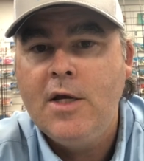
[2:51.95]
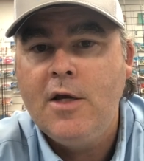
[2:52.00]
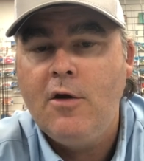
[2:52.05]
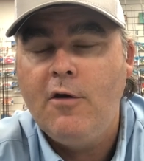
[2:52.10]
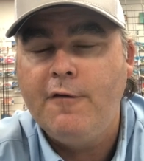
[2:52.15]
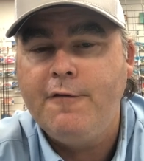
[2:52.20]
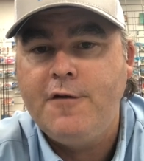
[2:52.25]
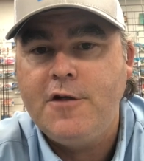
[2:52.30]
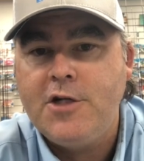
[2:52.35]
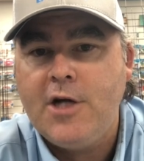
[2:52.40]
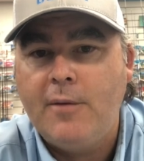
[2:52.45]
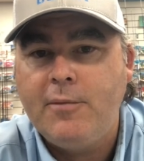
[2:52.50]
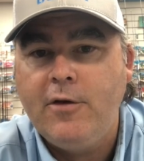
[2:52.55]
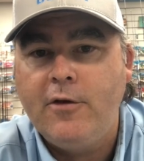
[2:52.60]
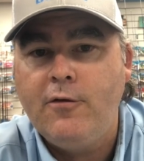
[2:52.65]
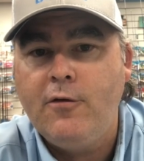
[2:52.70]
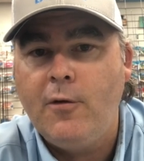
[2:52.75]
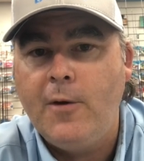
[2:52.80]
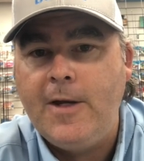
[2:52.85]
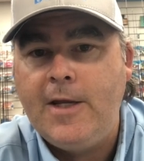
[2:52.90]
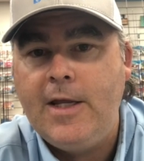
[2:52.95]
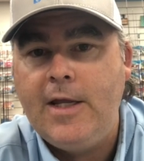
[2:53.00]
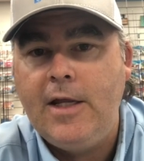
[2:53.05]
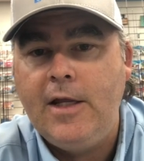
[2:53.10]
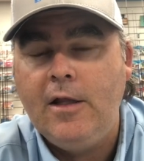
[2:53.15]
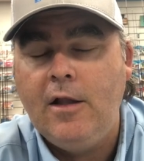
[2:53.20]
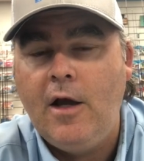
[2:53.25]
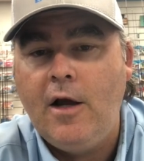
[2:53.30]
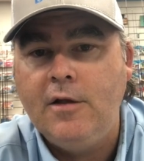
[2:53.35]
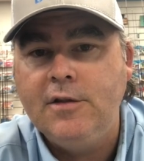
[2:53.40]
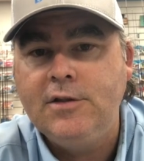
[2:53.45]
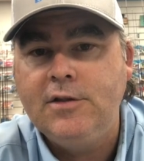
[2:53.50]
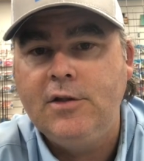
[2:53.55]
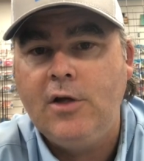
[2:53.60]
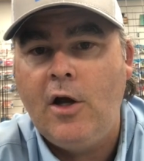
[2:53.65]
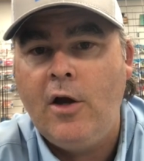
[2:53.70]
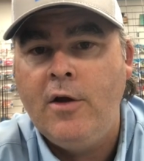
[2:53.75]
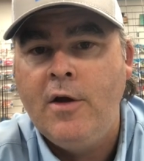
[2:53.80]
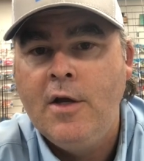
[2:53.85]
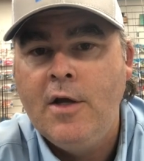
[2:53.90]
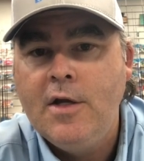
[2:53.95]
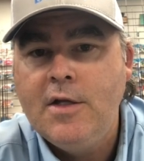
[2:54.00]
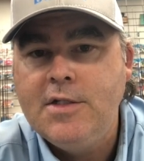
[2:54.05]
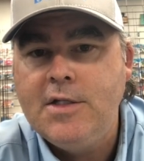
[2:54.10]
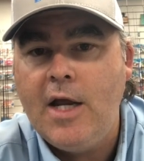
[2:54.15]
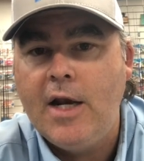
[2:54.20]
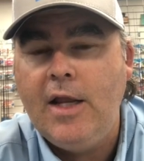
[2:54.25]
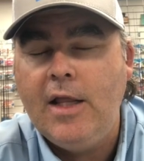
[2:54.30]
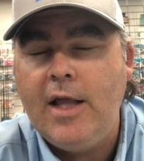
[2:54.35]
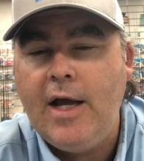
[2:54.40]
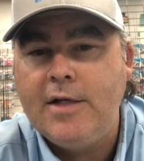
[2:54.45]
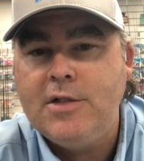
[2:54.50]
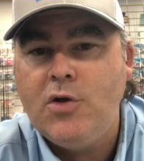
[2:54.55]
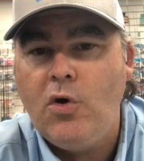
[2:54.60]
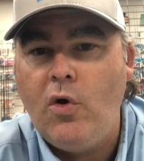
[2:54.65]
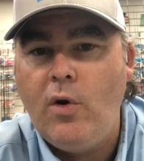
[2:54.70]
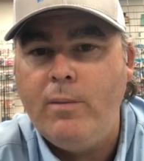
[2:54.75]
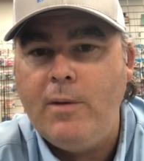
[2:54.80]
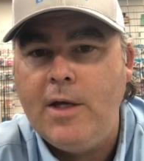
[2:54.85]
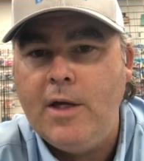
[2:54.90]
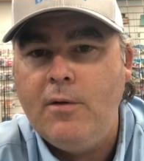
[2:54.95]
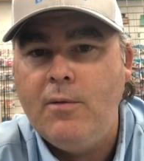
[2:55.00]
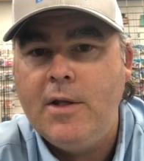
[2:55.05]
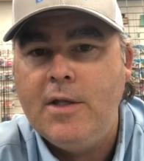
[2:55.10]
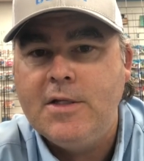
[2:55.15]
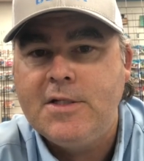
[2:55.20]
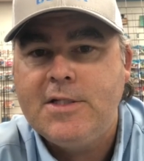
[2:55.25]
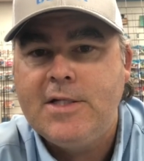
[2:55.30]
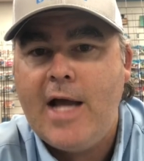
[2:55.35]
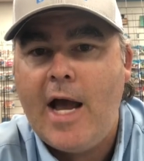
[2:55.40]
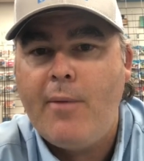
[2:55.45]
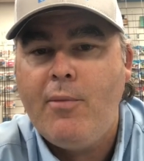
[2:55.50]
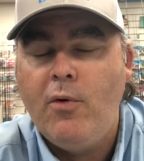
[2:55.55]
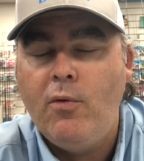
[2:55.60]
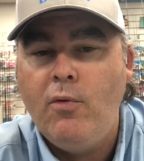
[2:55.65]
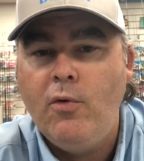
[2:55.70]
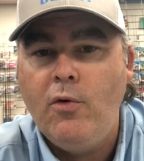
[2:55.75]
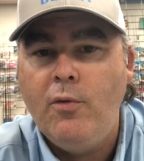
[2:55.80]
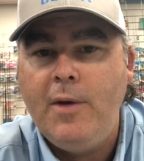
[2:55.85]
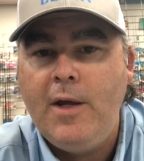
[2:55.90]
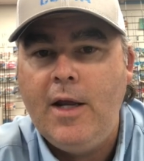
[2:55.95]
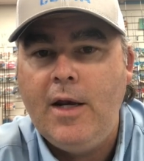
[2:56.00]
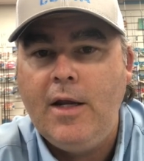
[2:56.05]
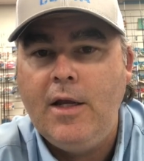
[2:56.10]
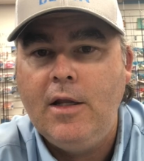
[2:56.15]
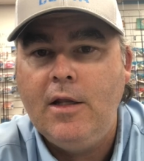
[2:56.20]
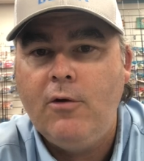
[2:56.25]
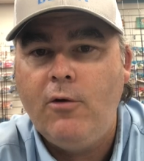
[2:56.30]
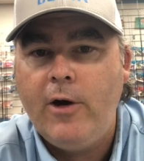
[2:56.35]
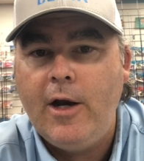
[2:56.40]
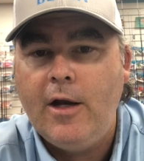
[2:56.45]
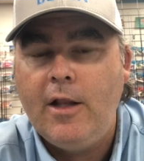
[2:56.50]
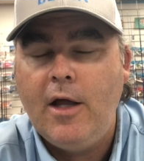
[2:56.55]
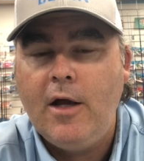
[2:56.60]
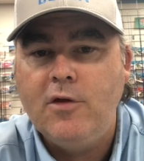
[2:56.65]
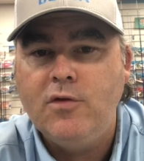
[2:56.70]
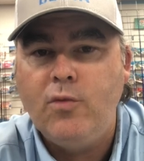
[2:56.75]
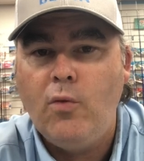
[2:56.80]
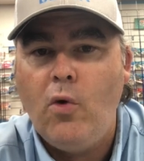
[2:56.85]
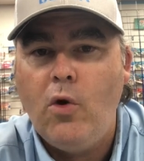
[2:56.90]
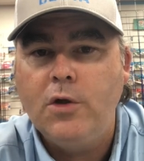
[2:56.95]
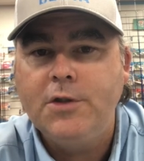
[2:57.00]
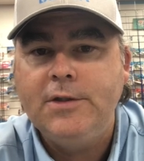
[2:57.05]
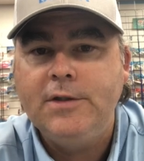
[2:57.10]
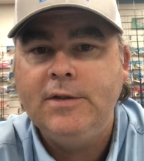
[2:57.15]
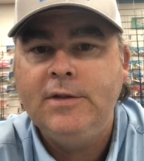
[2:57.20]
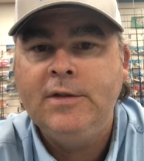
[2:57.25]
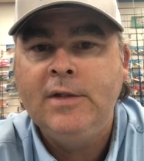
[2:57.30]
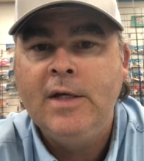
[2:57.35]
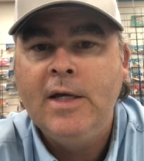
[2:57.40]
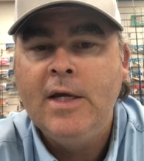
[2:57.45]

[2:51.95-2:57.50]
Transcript: He got fish up to 3 kilos. So it's getting to that time of year where the snapper will be getting in around those washers.